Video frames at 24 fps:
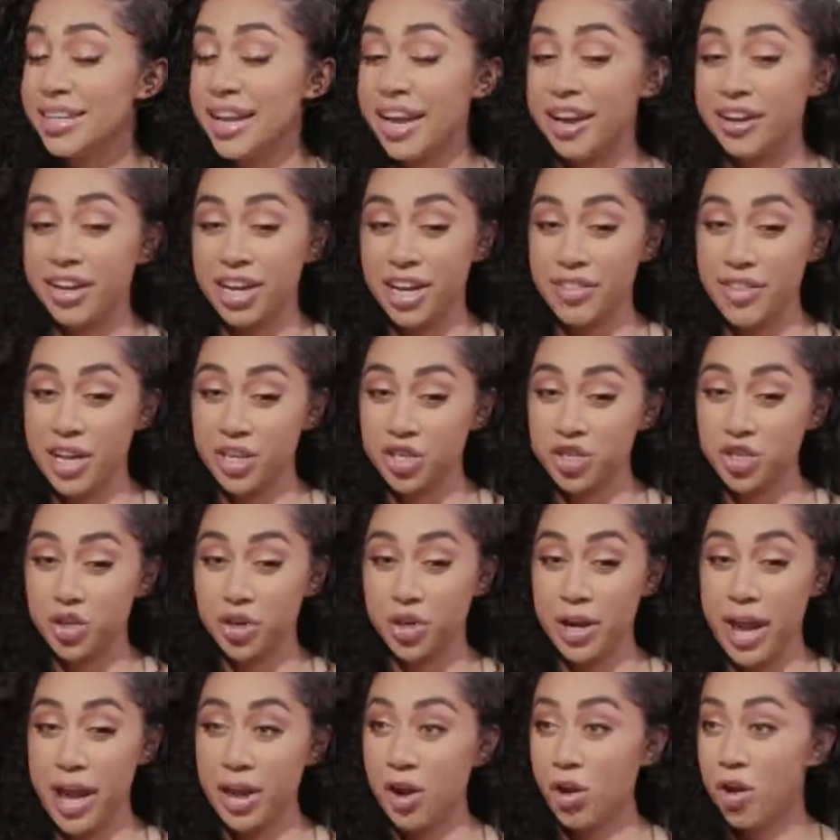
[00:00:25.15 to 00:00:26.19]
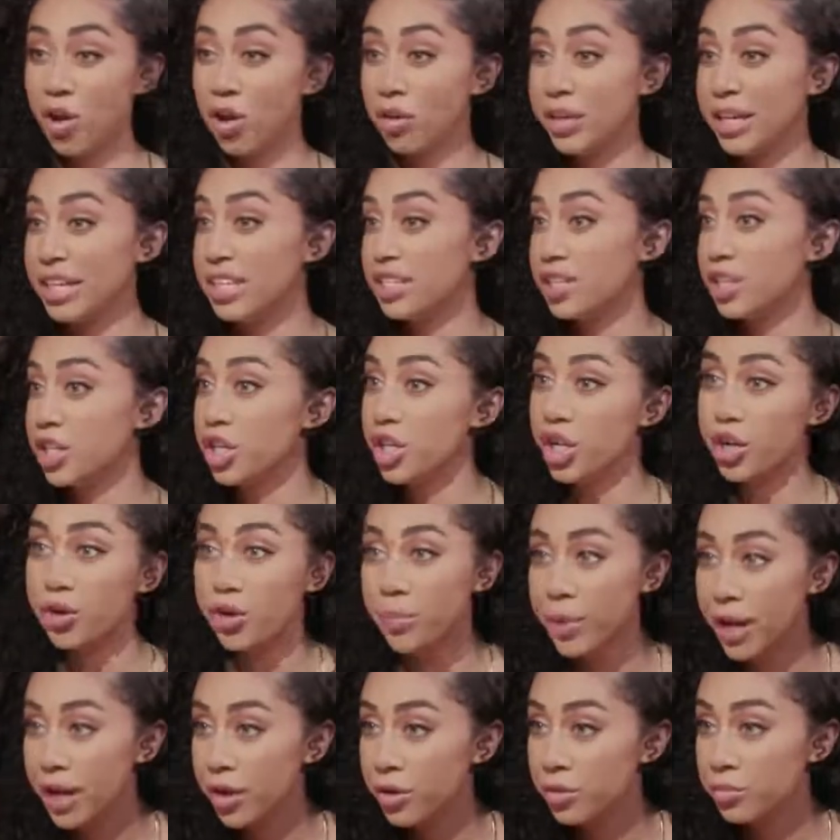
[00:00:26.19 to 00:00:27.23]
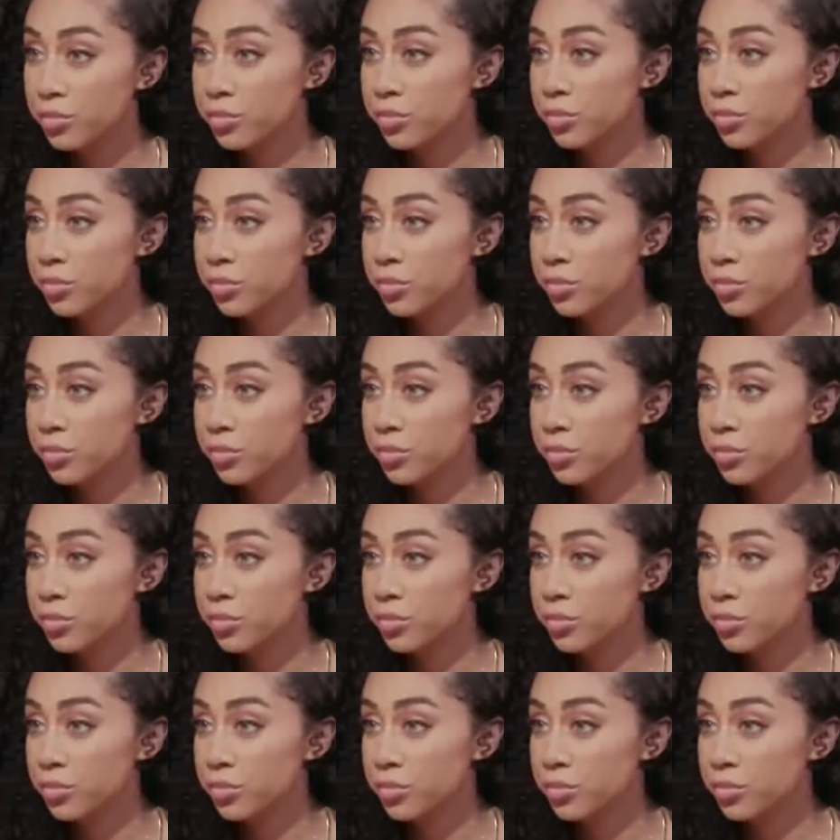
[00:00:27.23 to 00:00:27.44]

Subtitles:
it an area that you're at all insecure about?